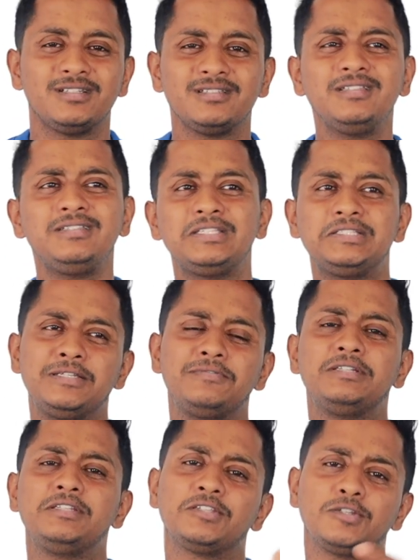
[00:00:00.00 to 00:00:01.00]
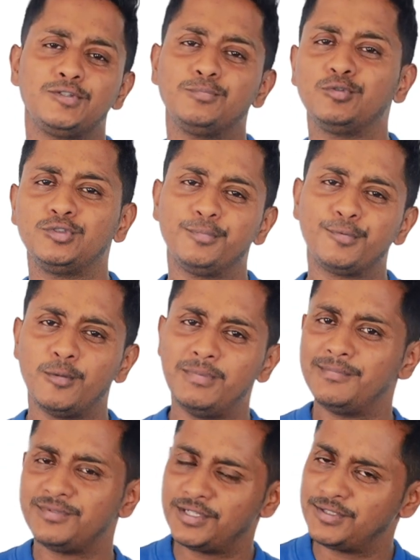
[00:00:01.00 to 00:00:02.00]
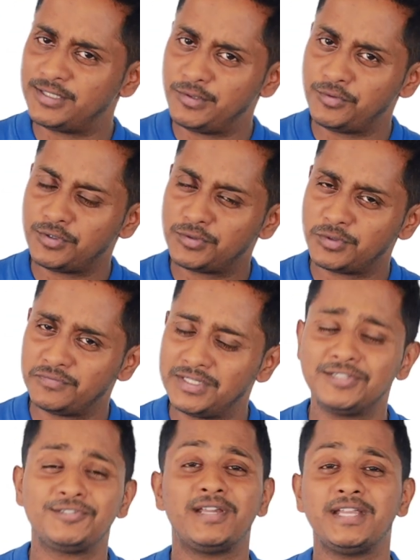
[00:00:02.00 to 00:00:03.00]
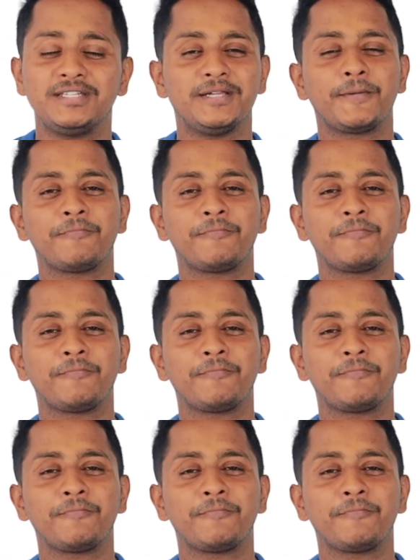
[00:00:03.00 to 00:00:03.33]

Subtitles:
This essay will discuss both the problems and solutions of this trend.